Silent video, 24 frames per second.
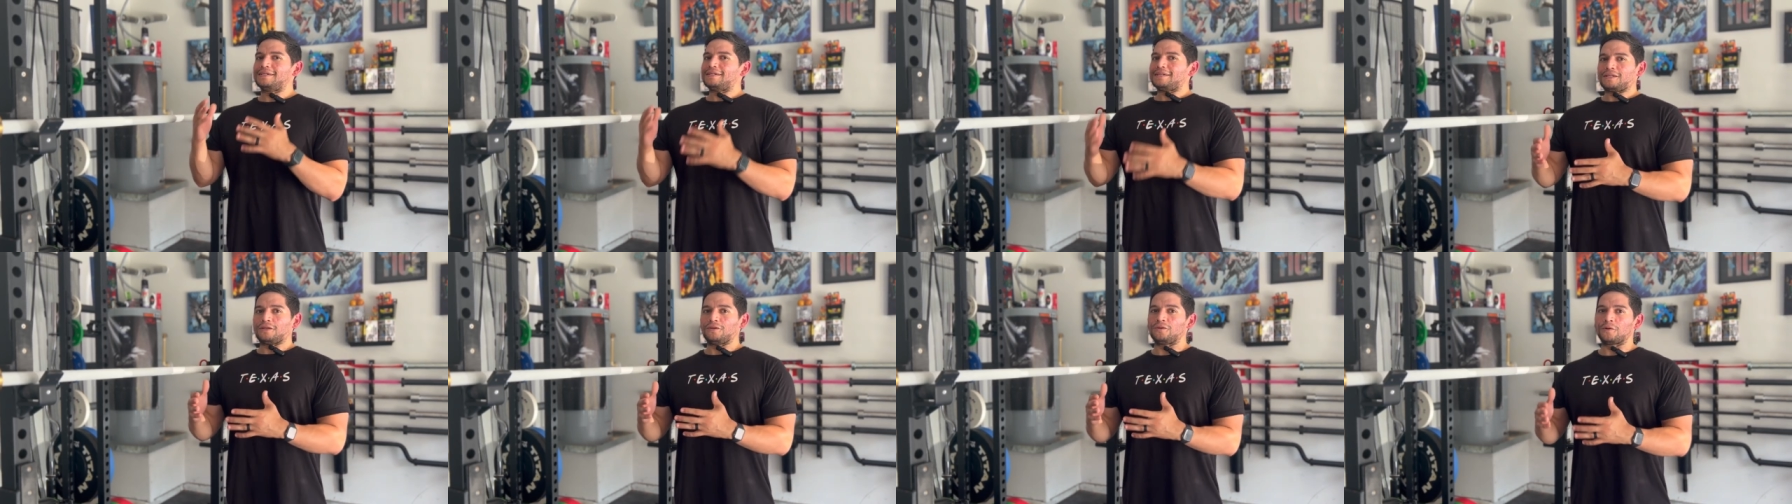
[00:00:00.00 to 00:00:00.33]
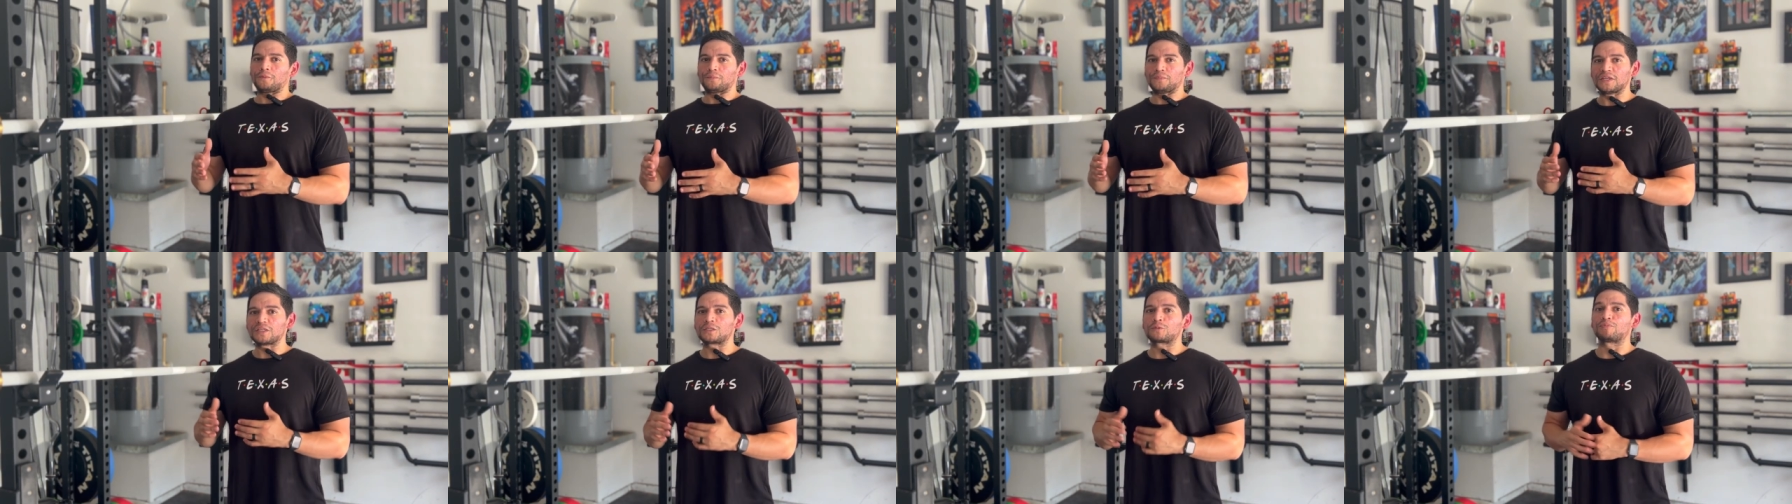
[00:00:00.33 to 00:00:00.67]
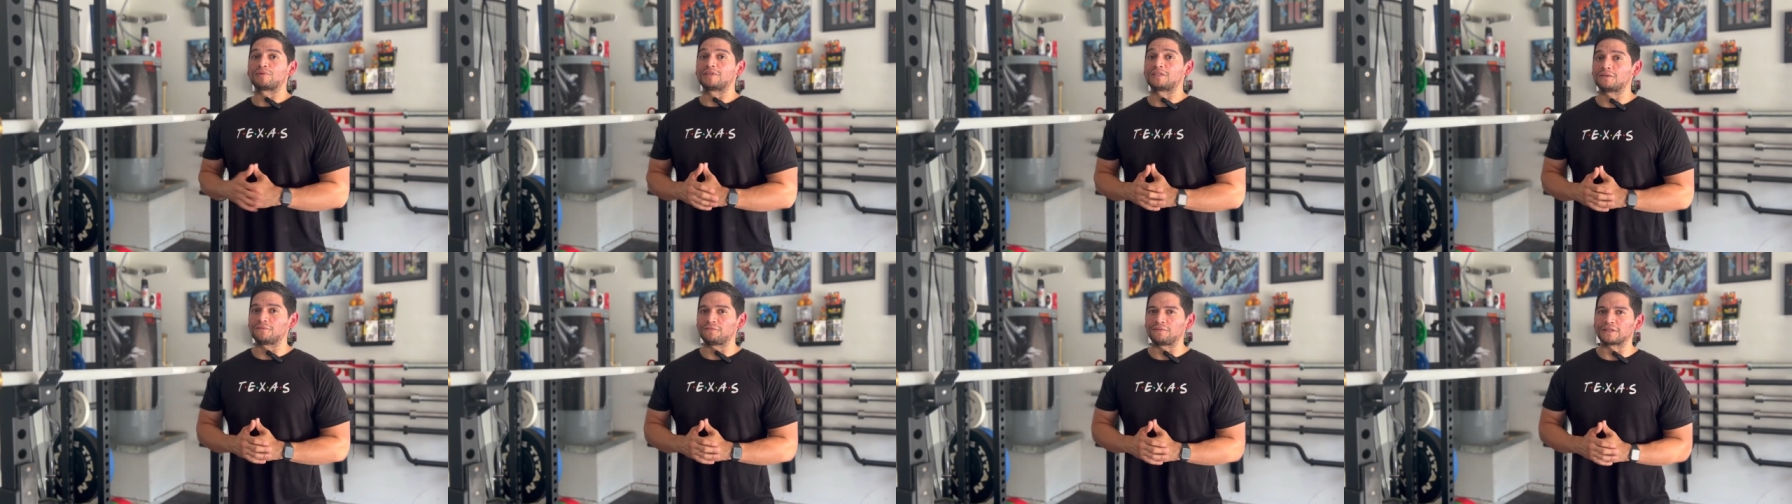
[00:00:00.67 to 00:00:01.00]
you know, meet
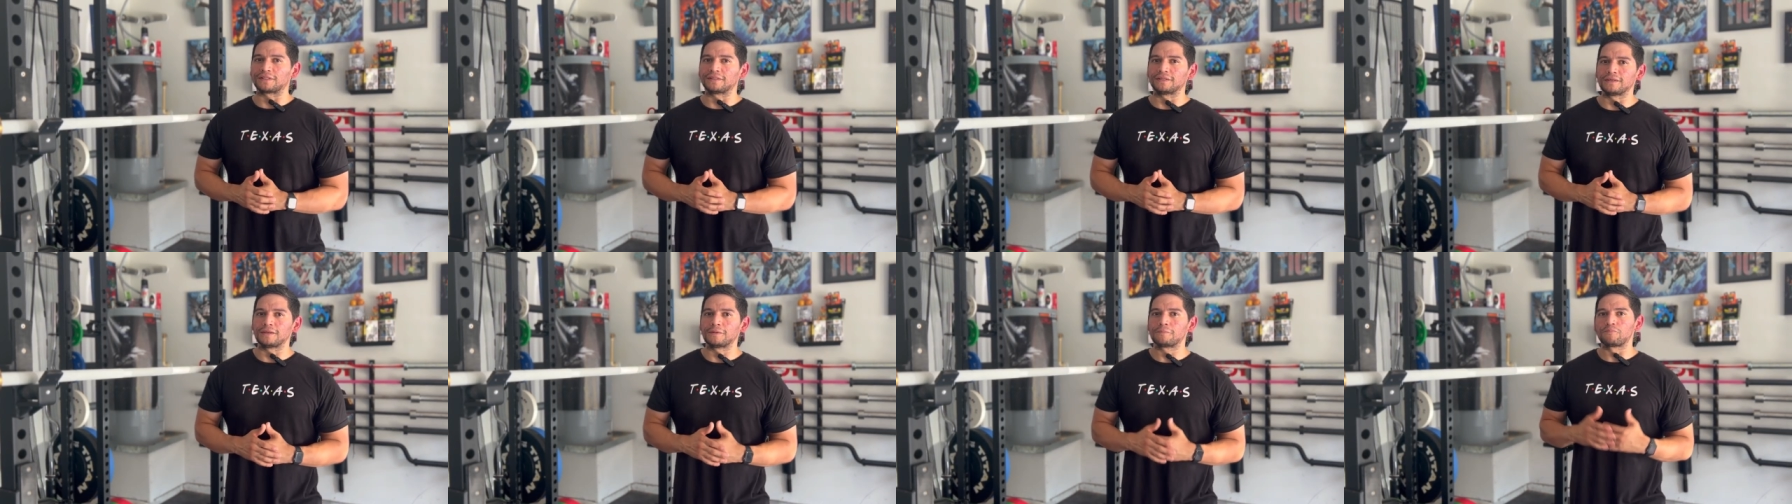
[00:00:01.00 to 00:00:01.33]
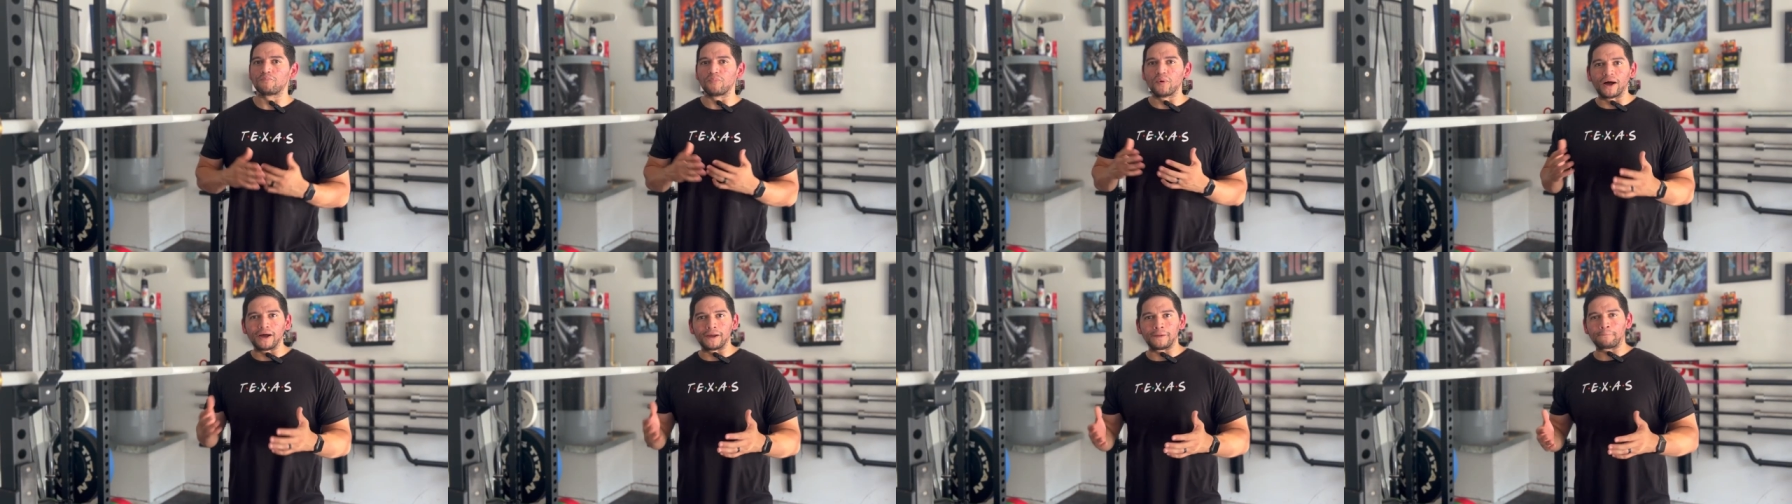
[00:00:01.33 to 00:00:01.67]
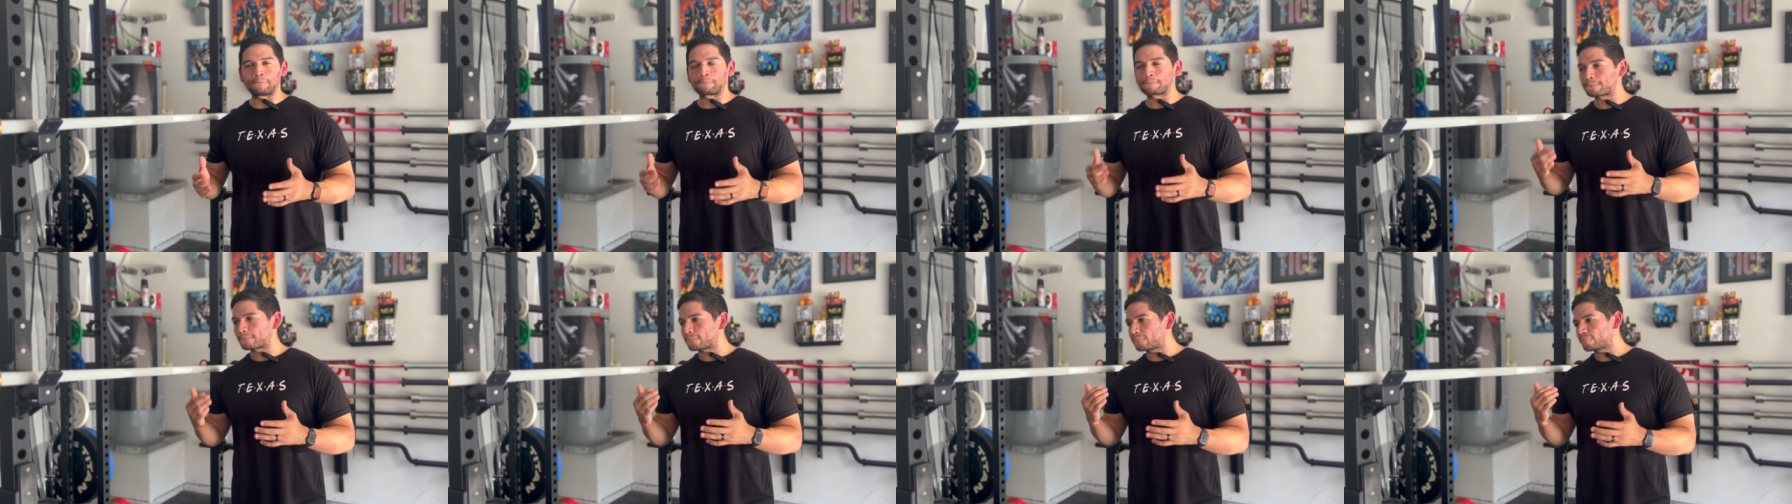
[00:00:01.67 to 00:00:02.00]
specifically, but